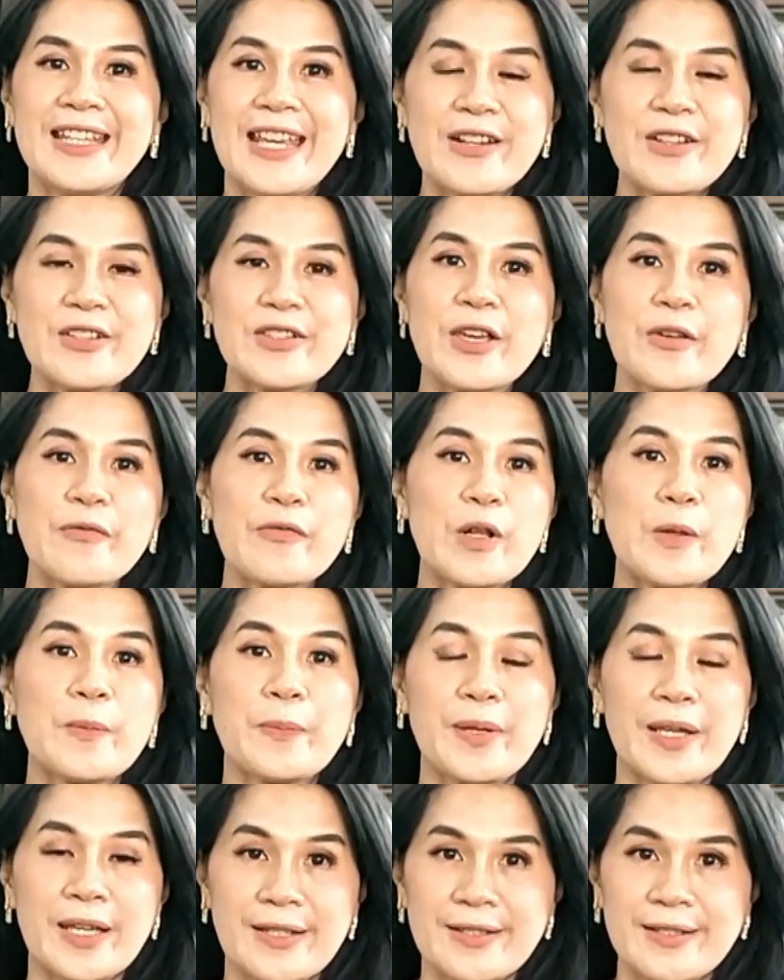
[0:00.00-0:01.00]
There is
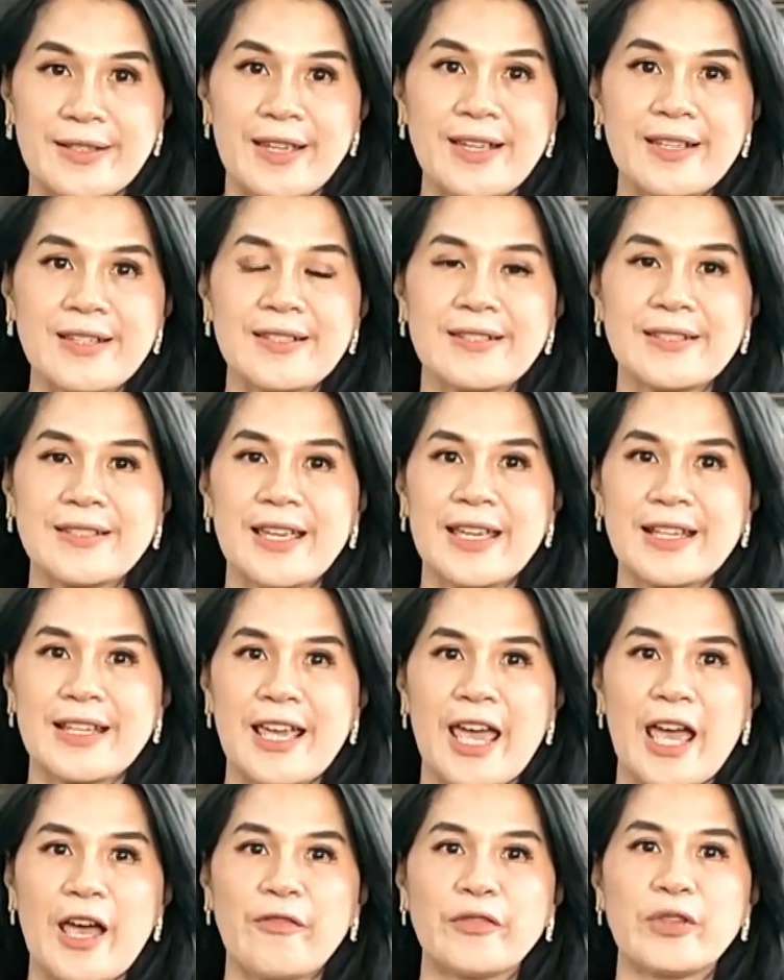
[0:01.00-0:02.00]
several places
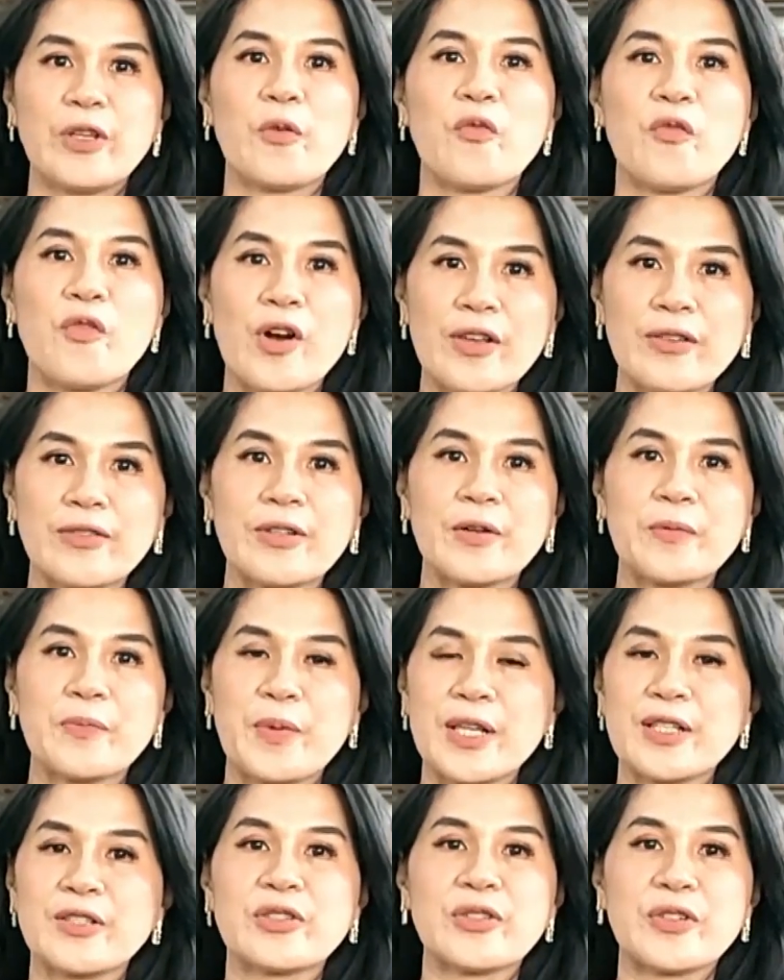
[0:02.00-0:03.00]
that have the
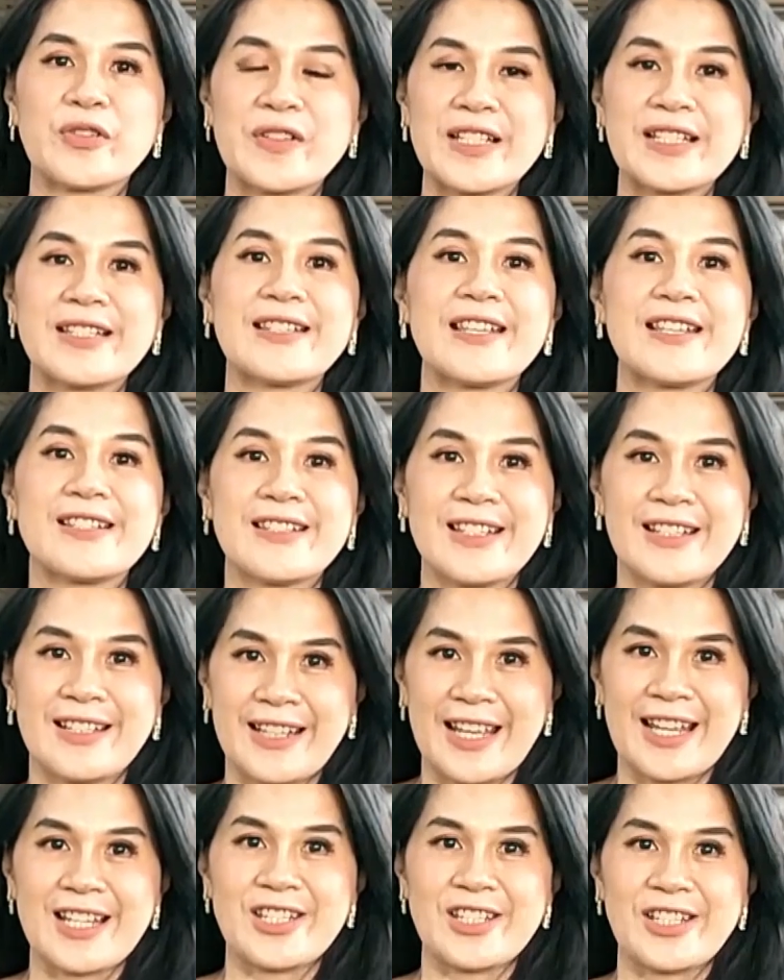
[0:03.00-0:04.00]
water-based tourist
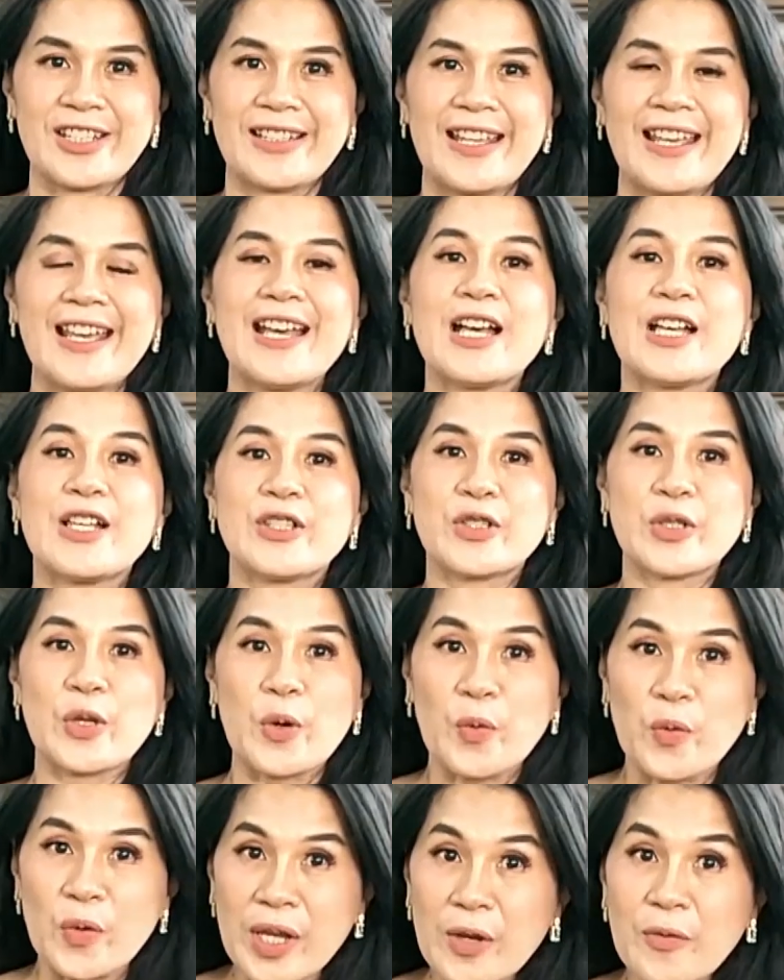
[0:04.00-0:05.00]
destination.
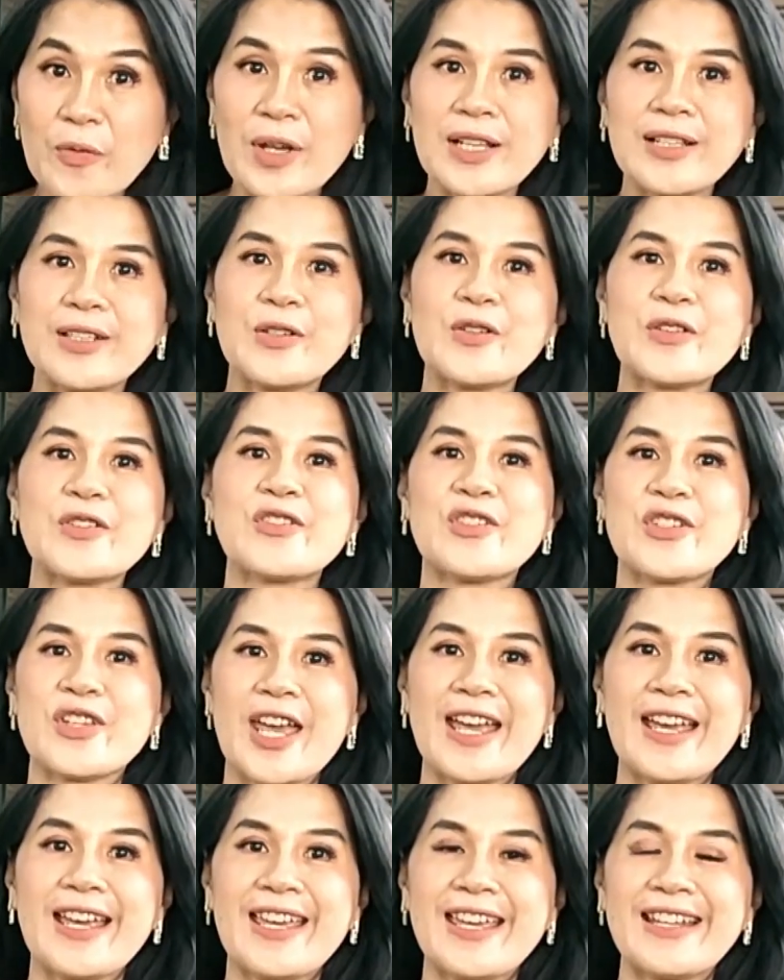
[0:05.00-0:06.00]
So we will go
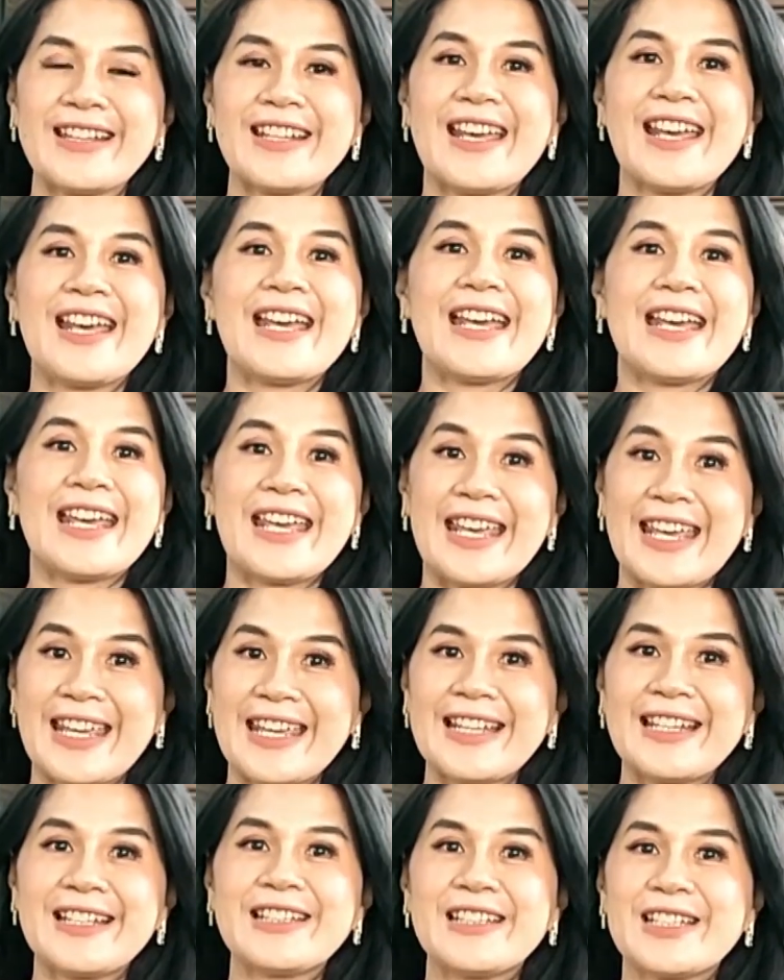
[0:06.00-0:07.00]
check it
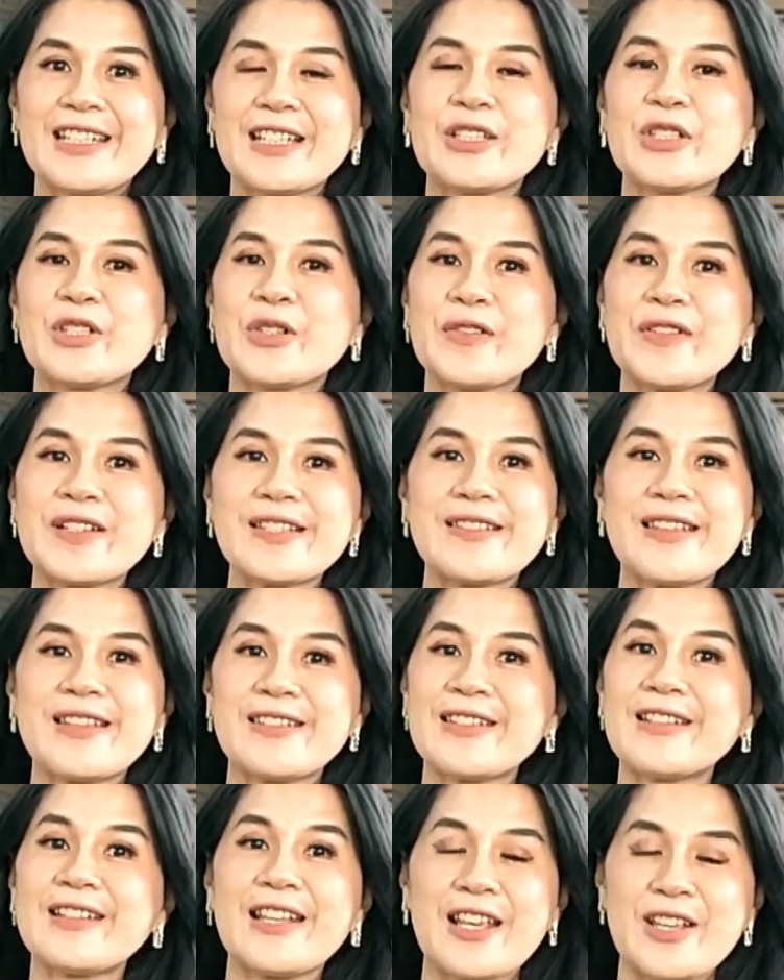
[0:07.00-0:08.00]
in the tourist
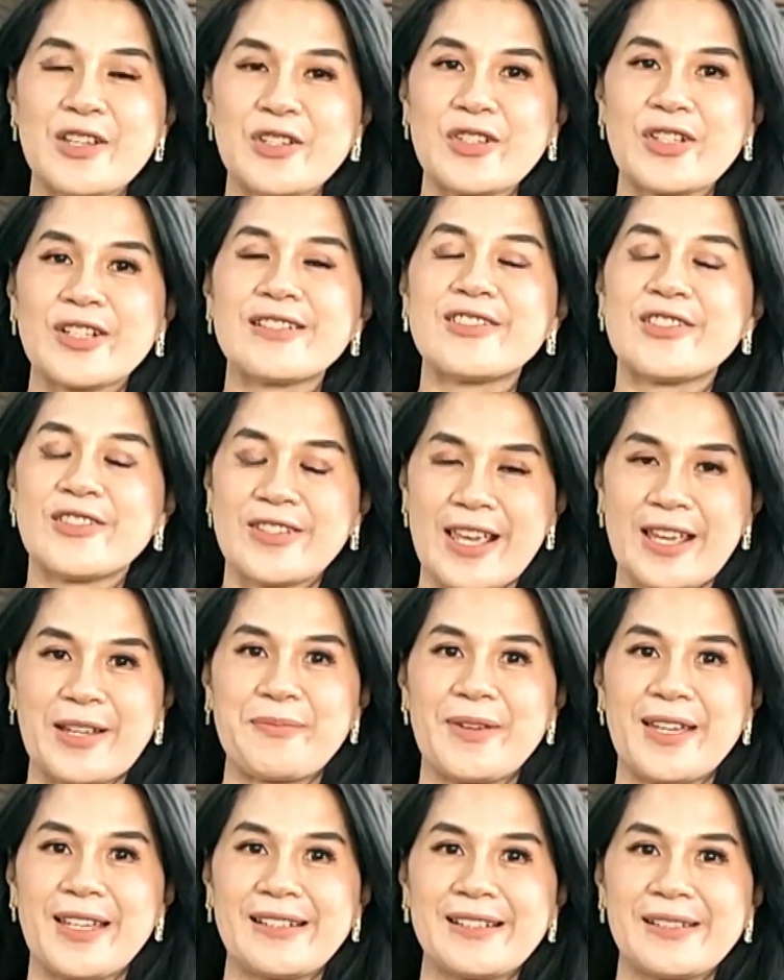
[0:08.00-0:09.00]
destination
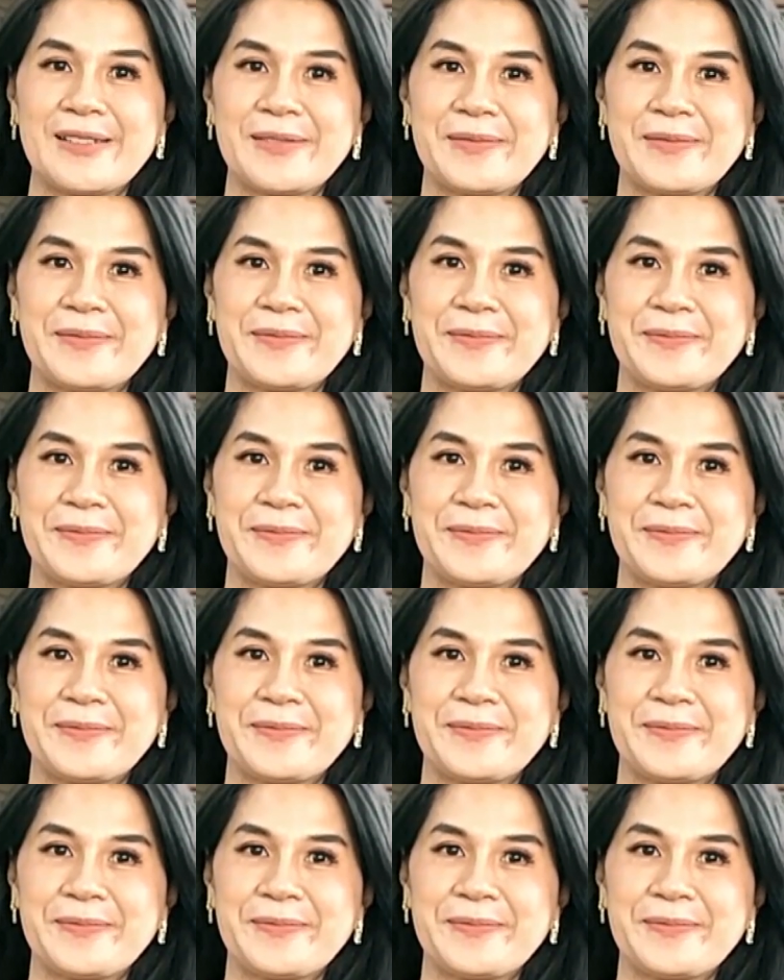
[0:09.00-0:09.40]
segment.